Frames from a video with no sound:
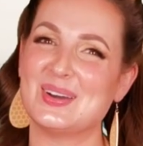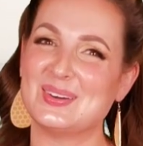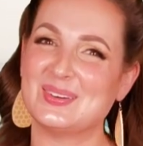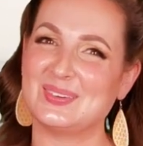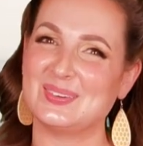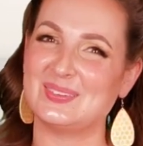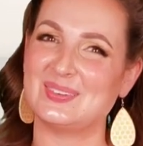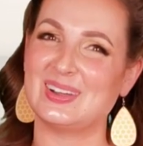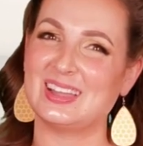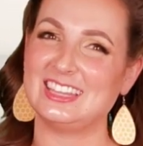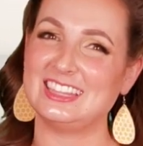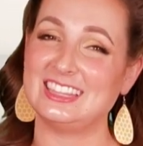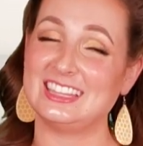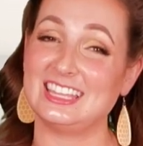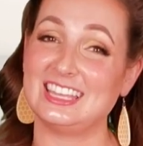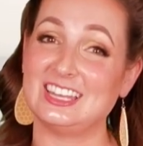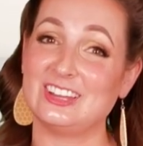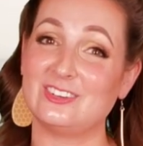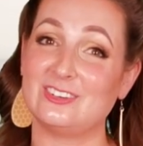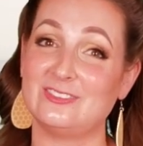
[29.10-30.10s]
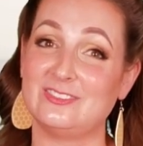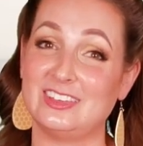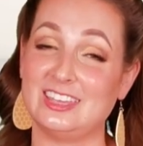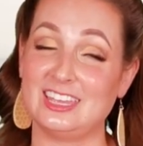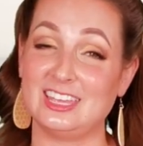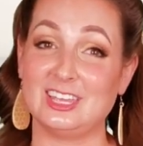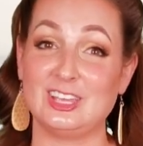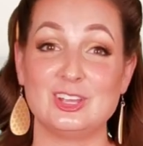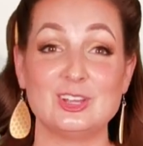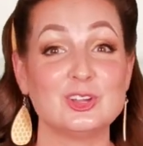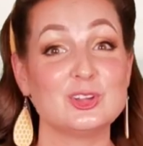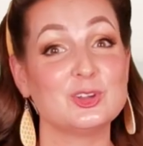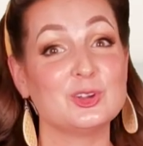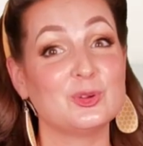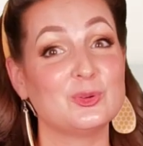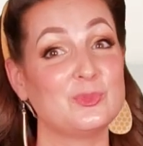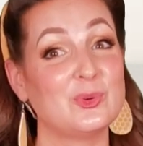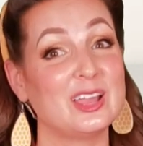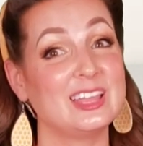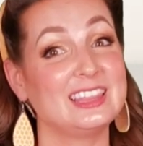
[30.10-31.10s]
One little
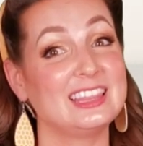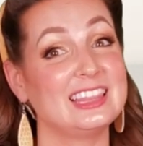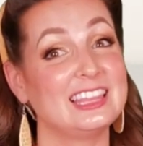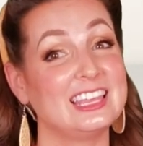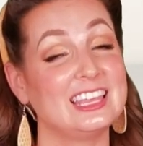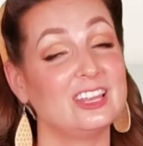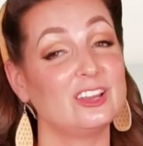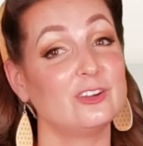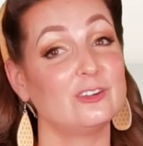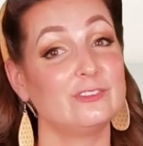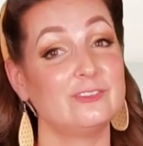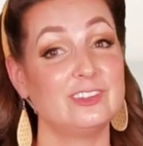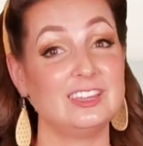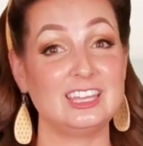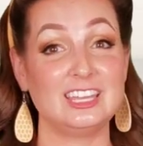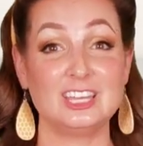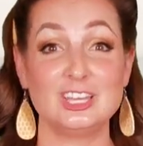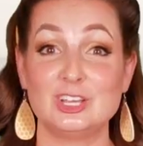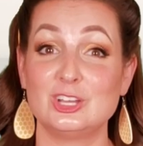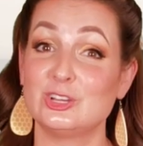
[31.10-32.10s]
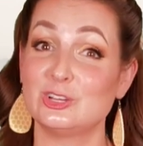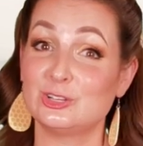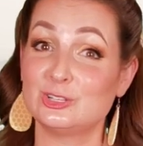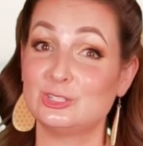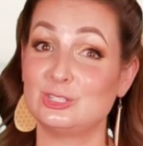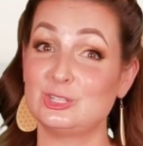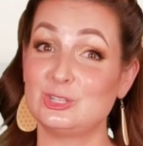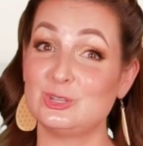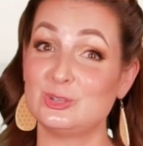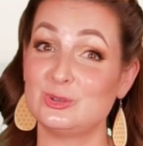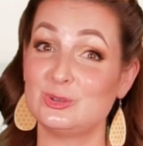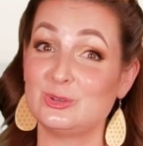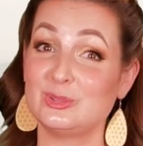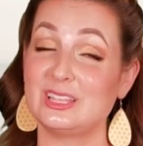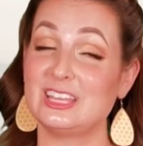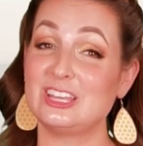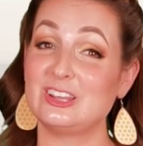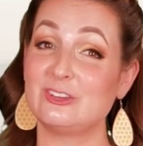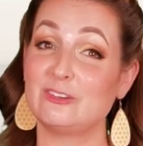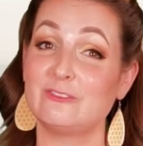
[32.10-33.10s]
finger, one little finger, two
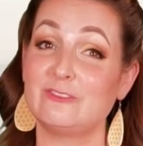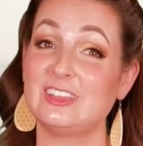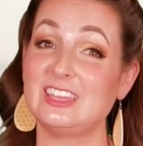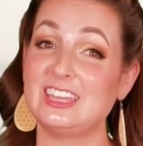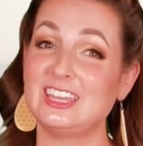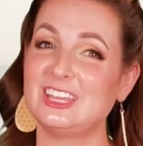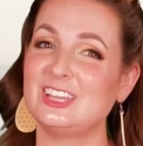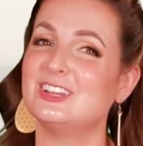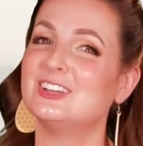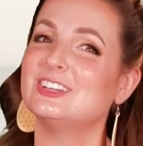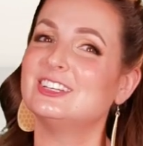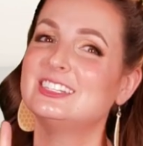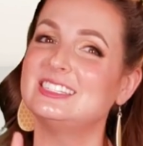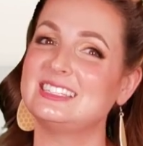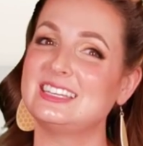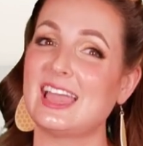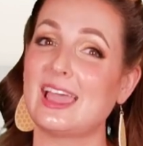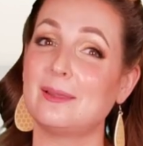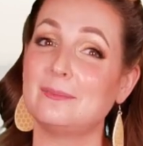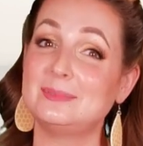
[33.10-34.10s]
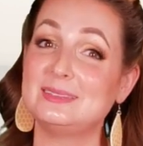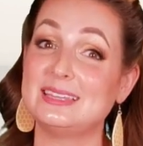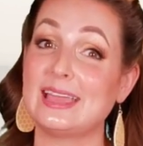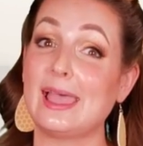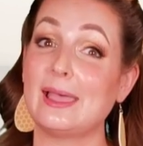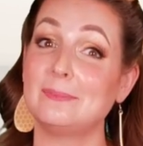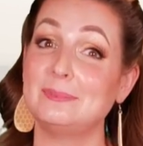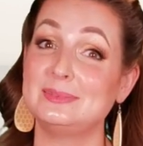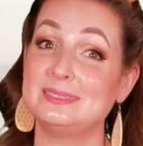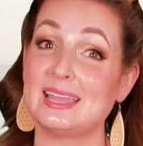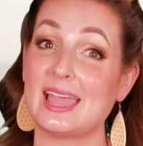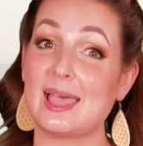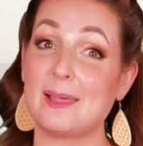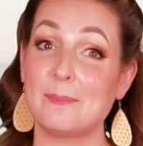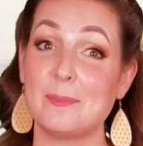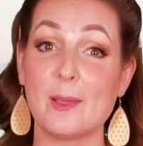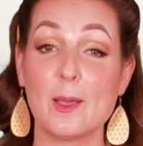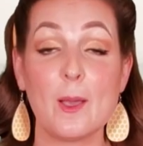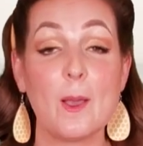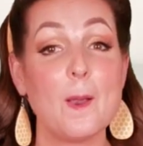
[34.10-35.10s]
little fingers, tap, tap,
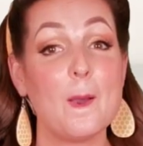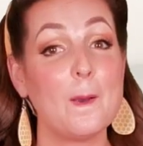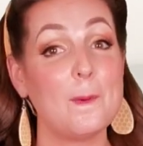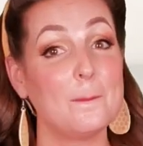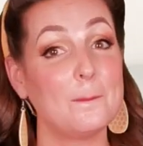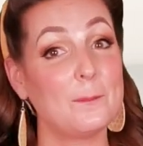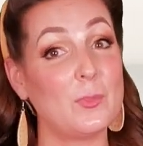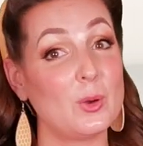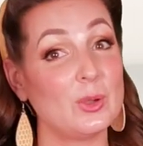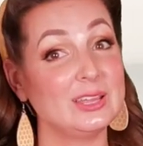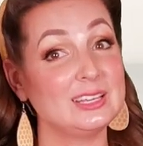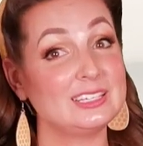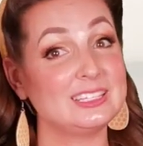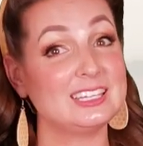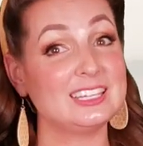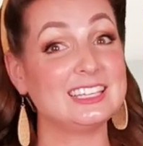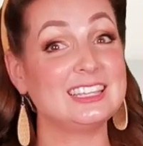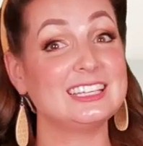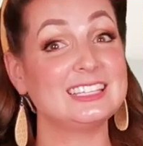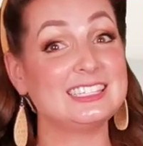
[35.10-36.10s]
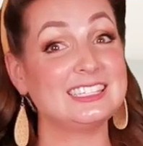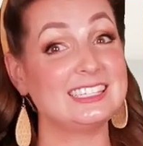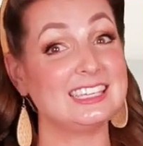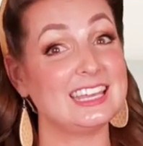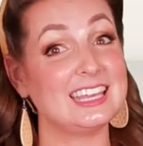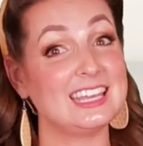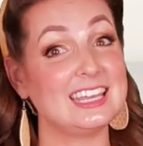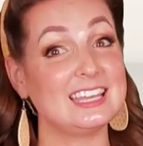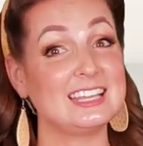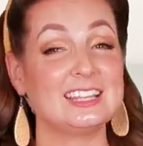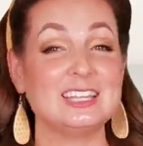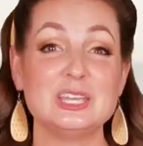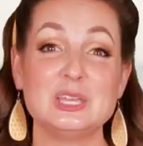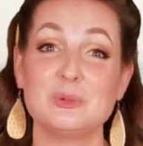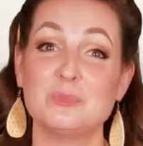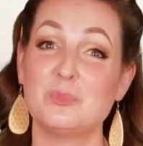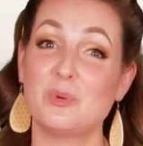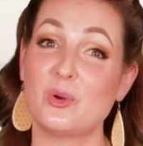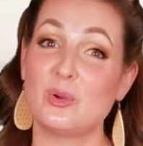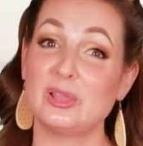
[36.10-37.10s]
tap. Point to the
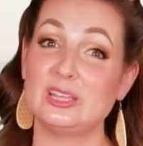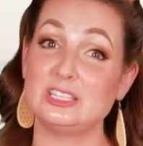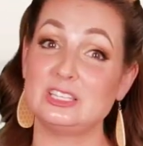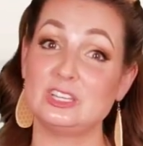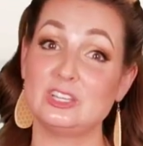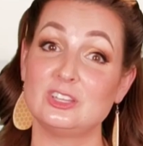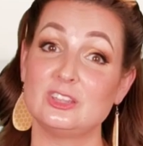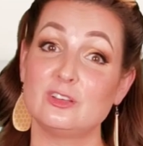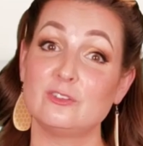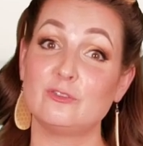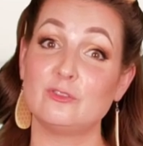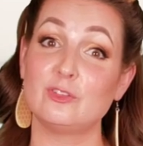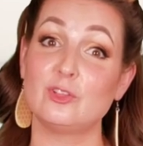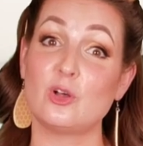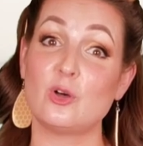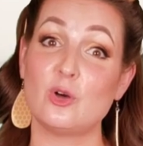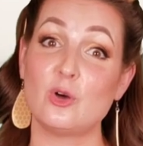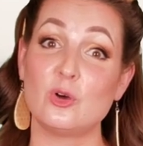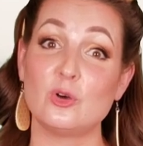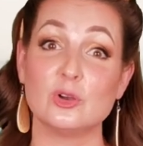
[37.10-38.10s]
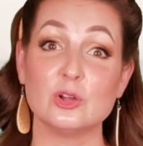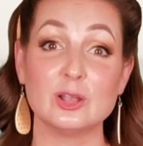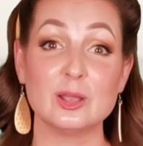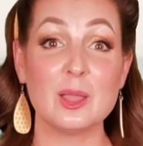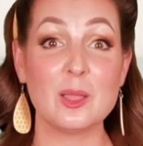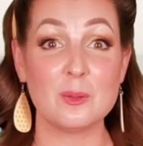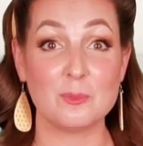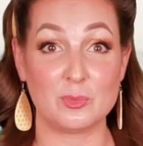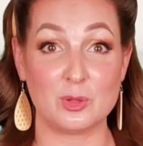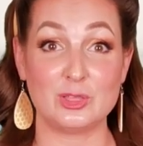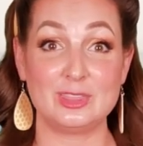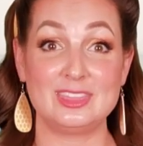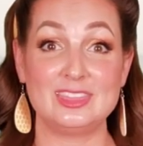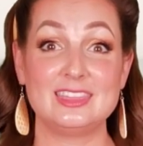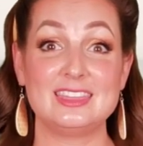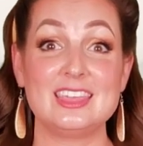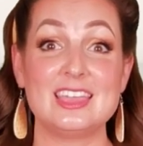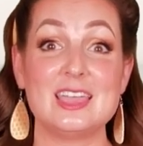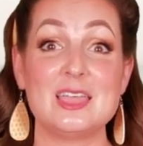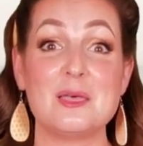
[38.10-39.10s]
ceiling, point to the floor, put
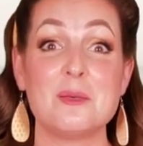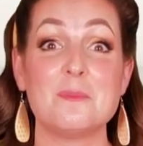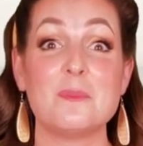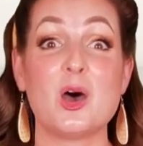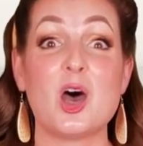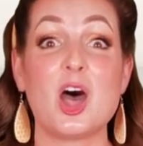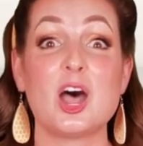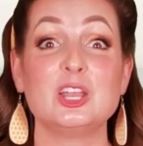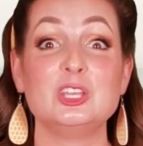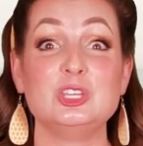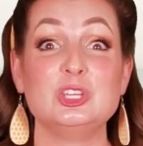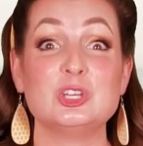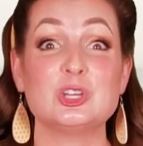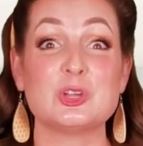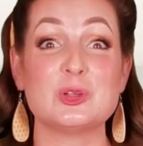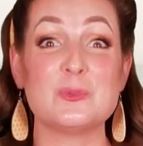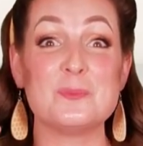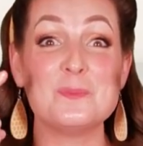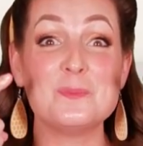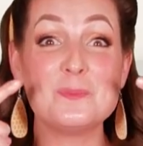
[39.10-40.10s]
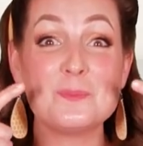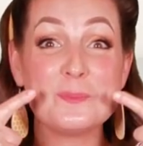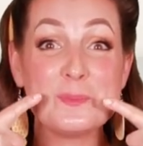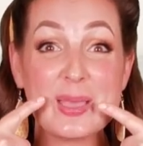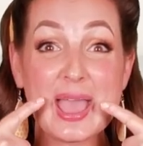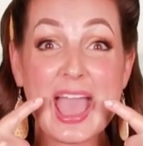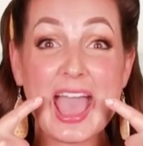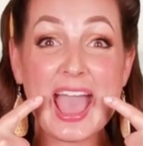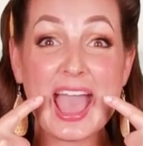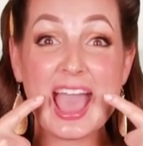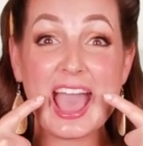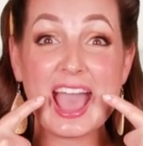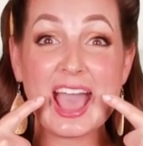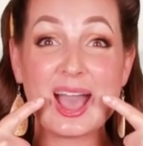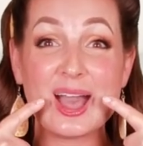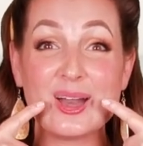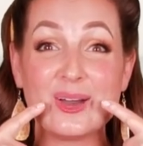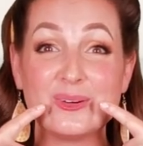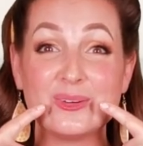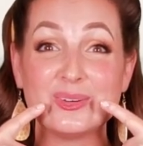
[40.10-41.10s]
them on your
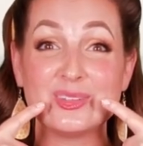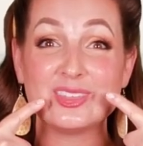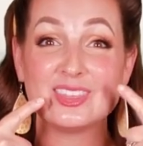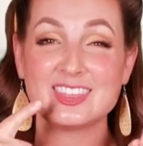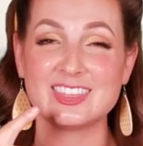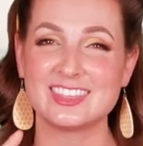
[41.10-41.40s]
mouth.